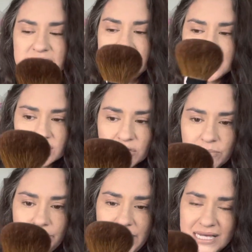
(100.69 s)
These are
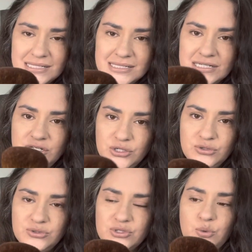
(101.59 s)
best
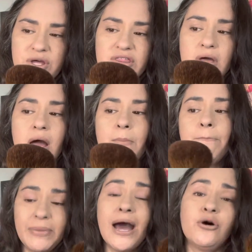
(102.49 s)
used with
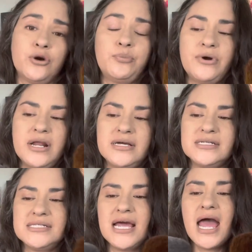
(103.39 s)
powder products.